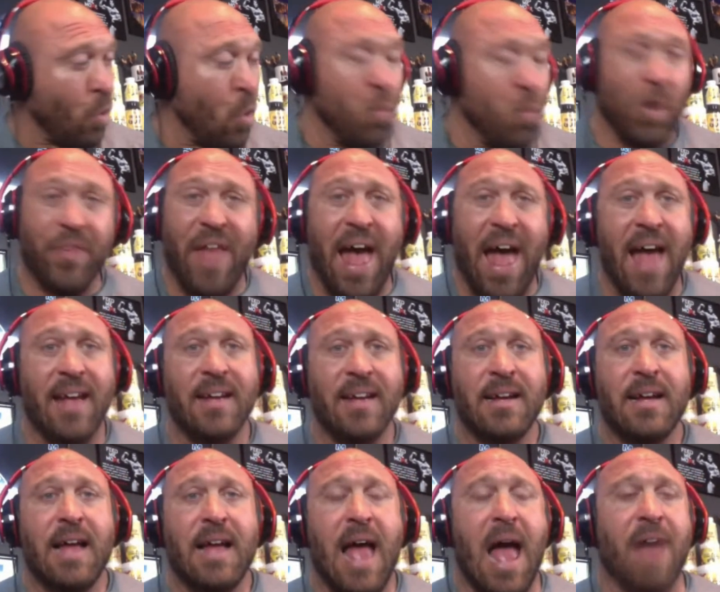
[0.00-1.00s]
With that,
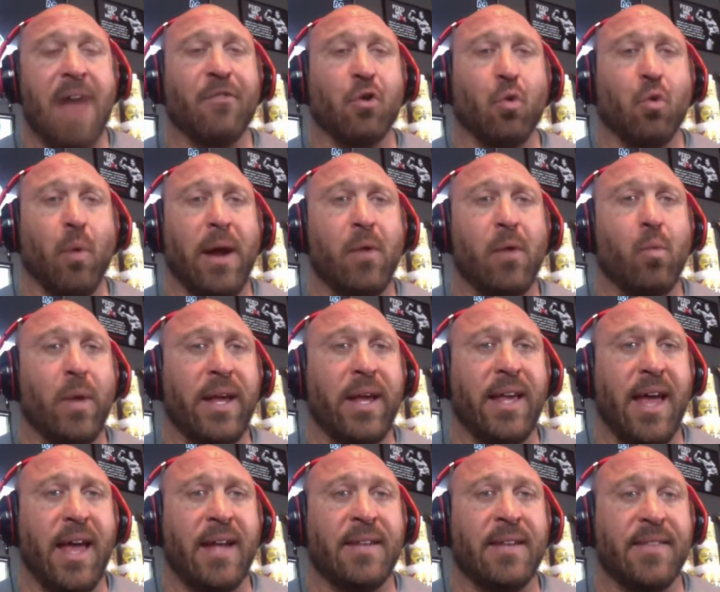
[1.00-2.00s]
Have a great
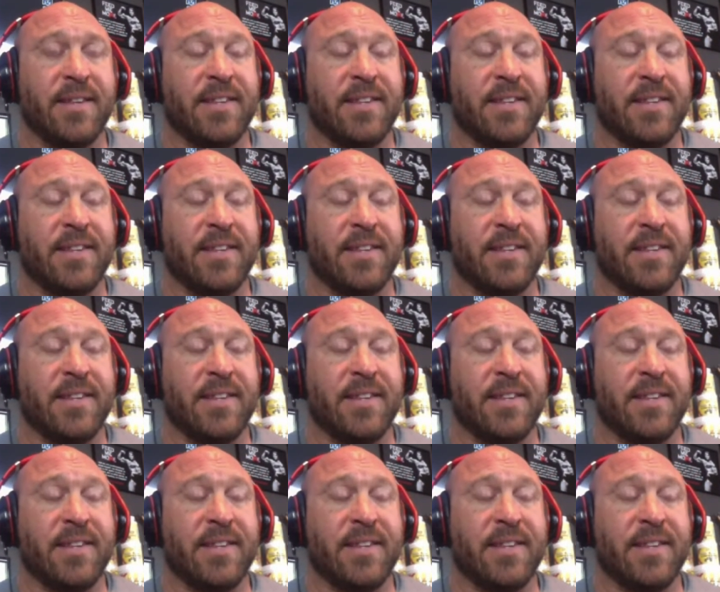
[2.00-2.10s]
weekend.